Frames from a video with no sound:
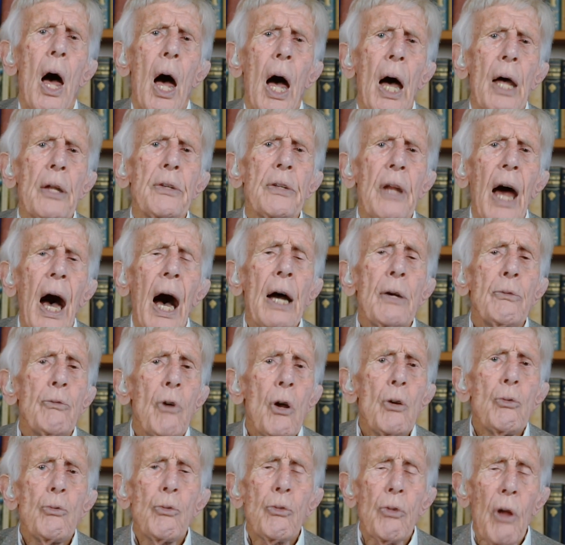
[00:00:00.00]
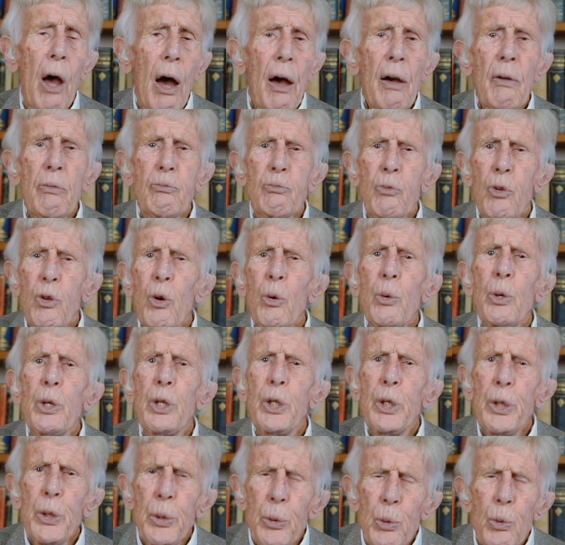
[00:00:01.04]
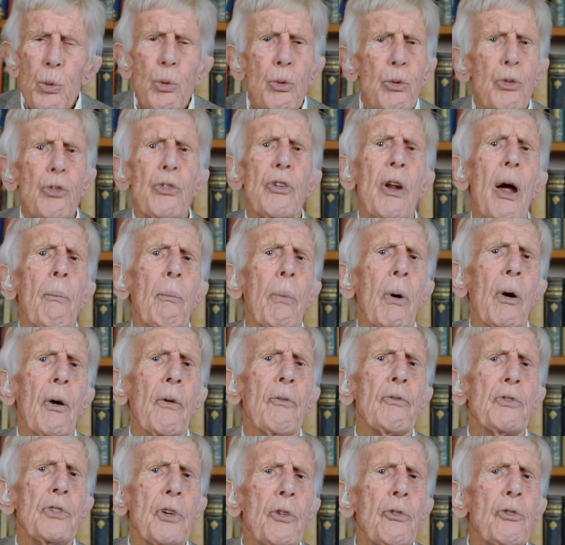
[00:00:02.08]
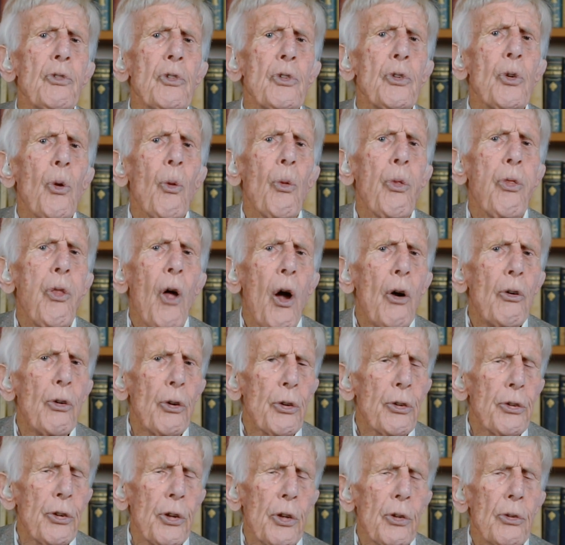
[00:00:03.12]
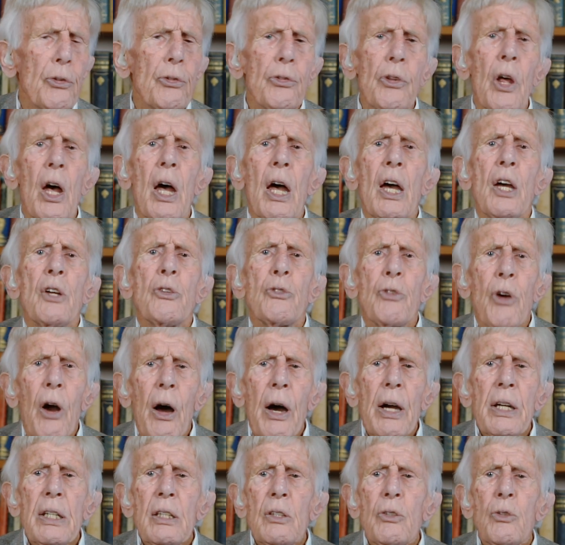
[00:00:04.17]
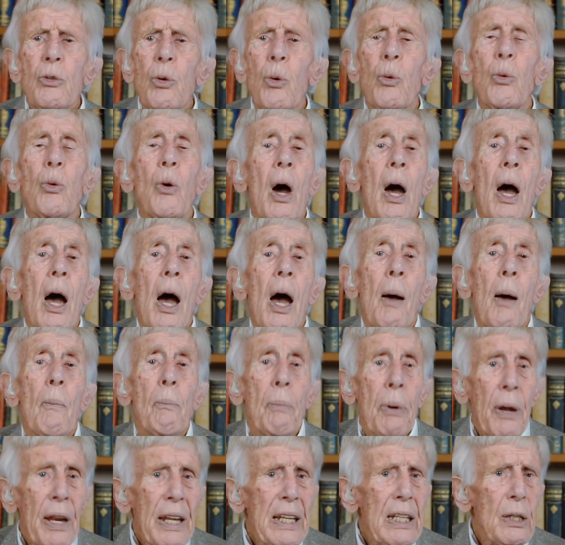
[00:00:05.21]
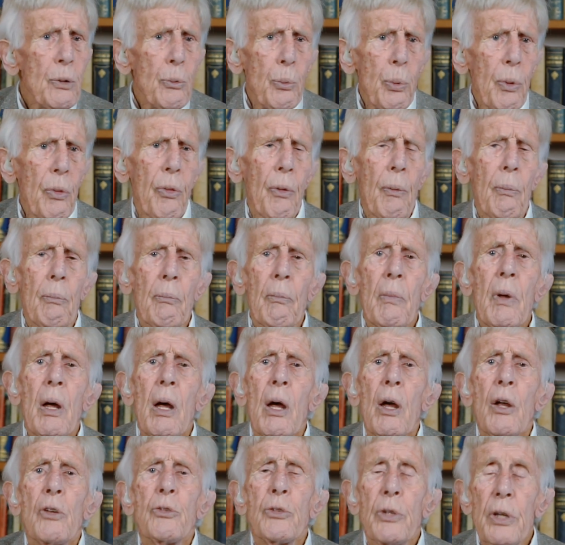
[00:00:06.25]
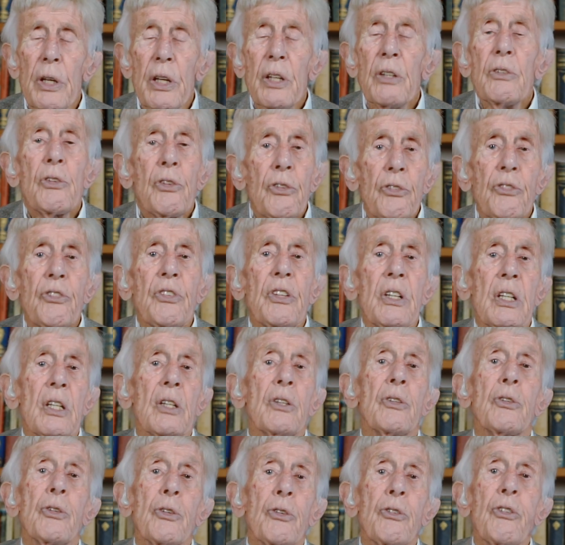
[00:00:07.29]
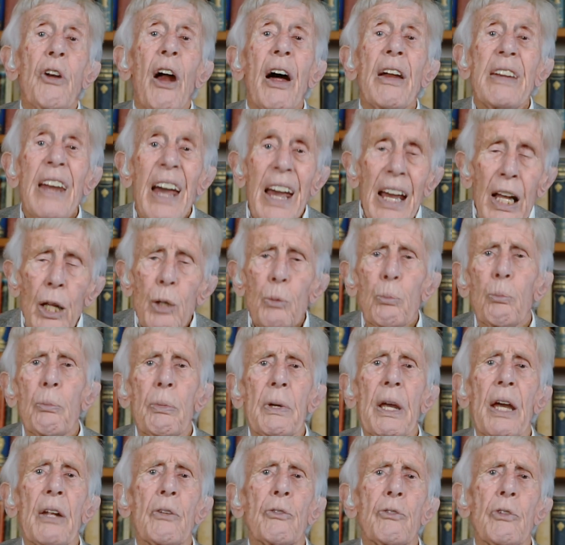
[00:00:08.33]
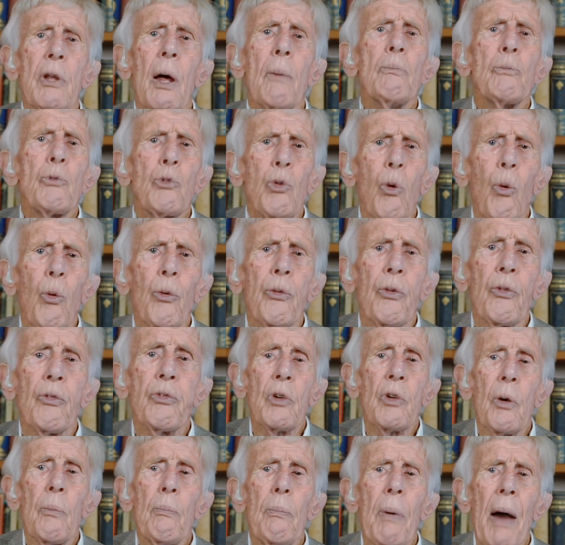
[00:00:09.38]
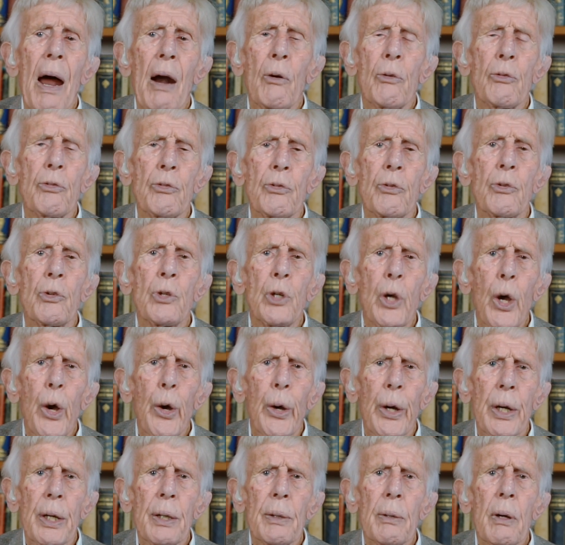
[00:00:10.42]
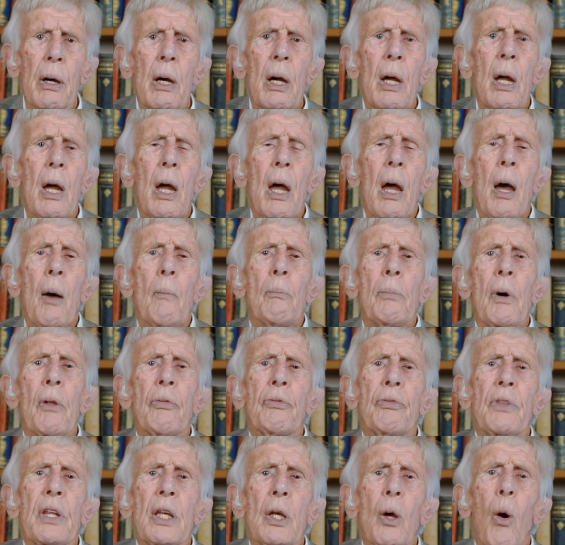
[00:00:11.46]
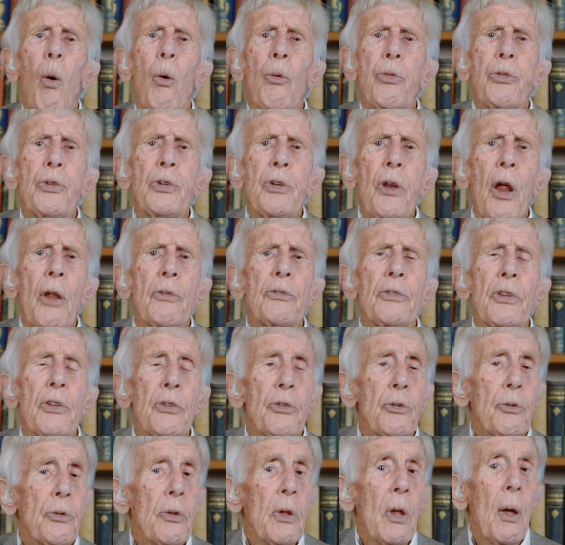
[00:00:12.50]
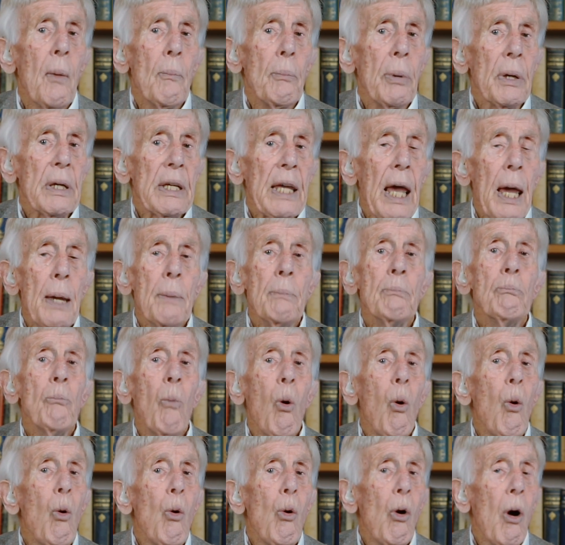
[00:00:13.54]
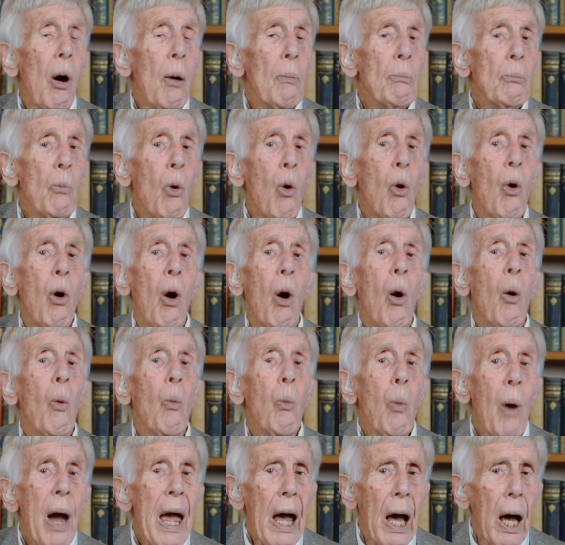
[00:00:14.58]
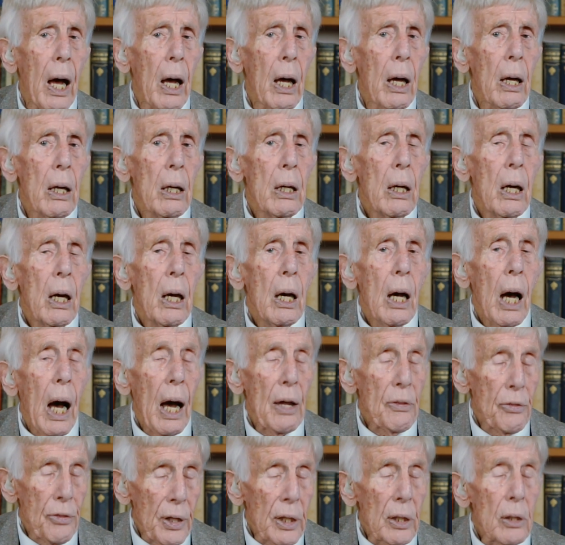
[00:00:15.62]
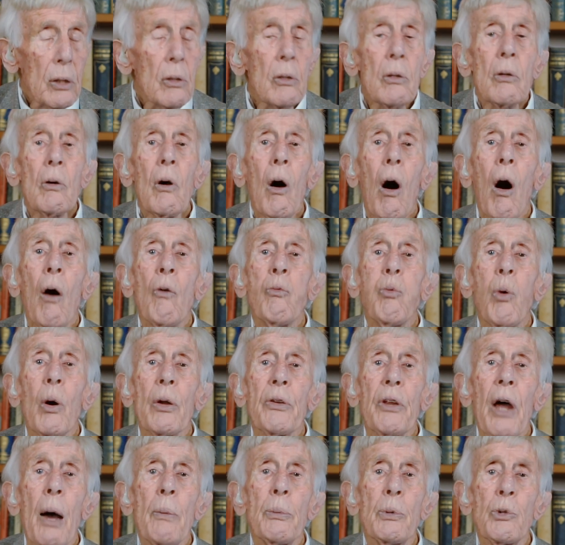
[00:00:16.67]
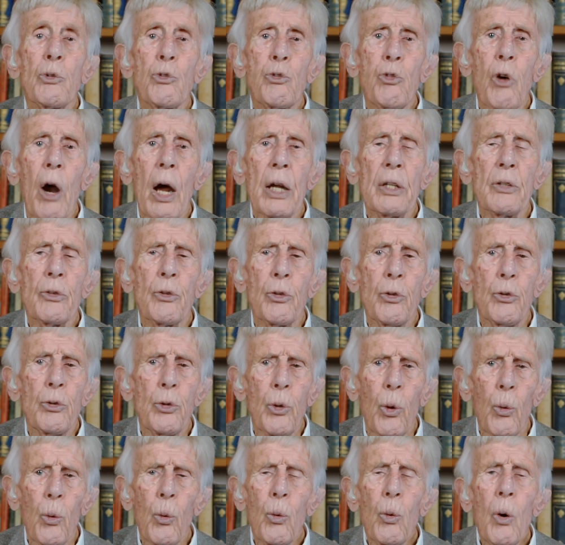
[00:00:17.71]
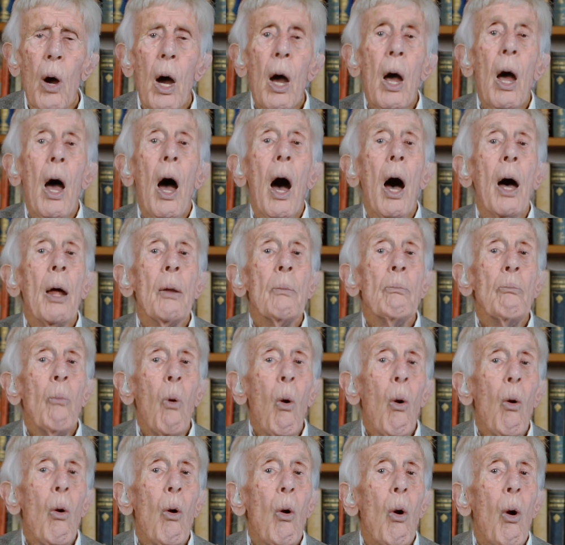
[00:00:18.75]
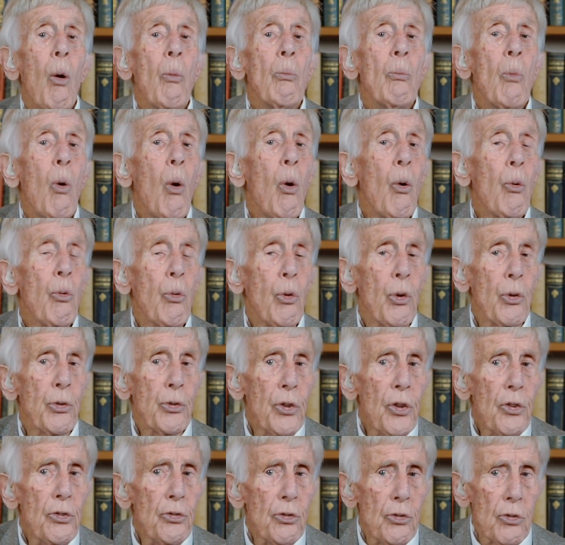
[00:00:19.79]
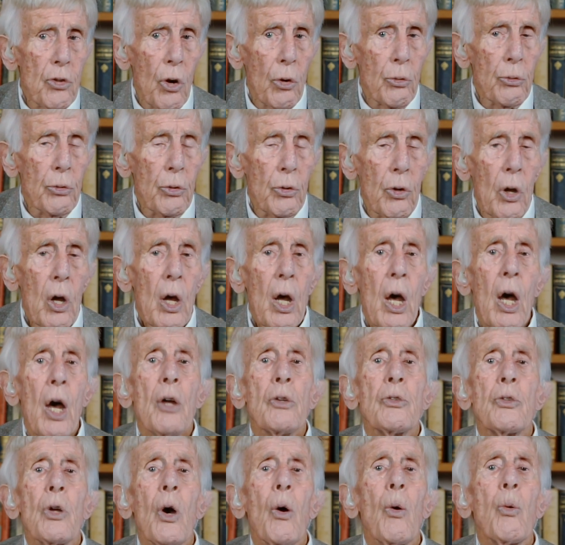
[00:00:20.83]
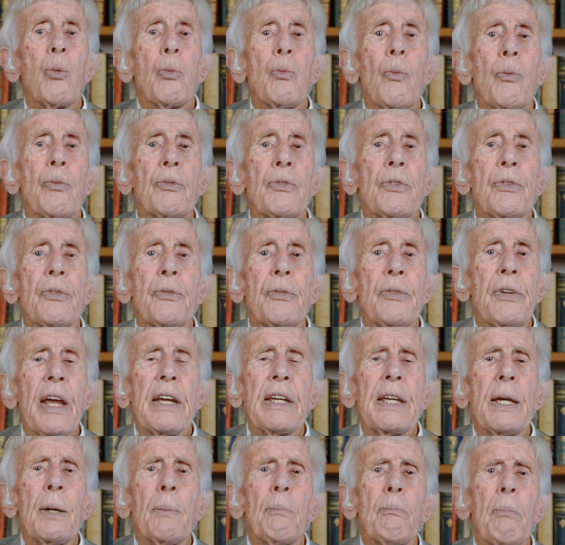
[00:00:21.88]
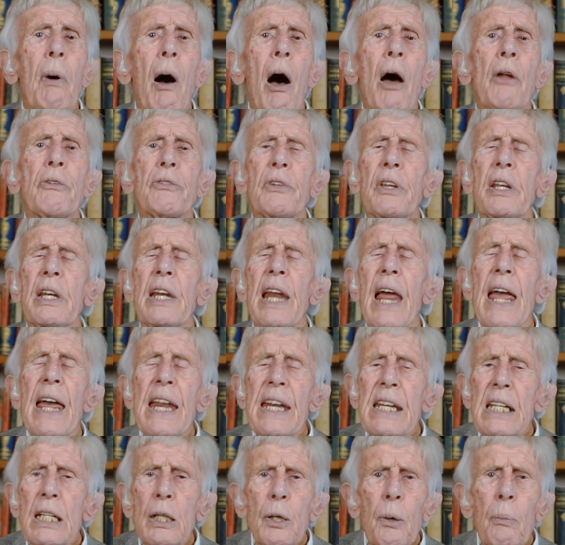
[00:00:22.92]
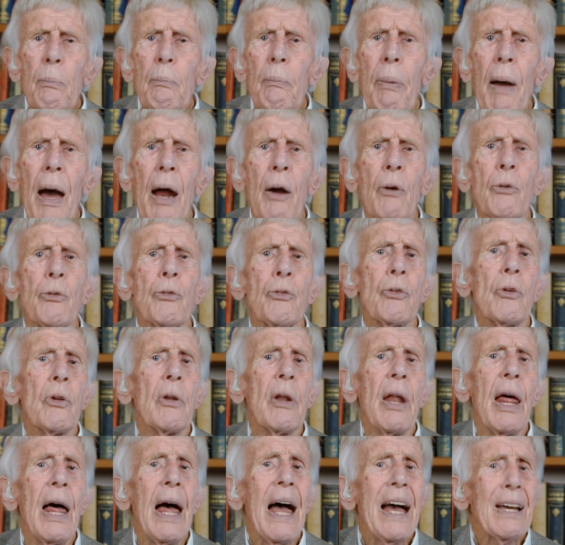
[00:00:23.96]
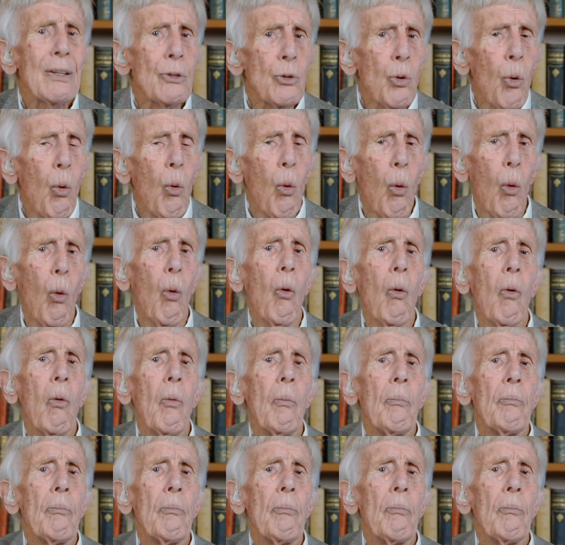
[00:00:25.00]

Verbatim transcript: And I wrote to a huge number of different authorities trying to plead with them to intercede, to try and help get some sort comparison going. But the orthodontists became more and more aware, I think, of what I was trying to do, and more resistant to taking part in any comparison at all.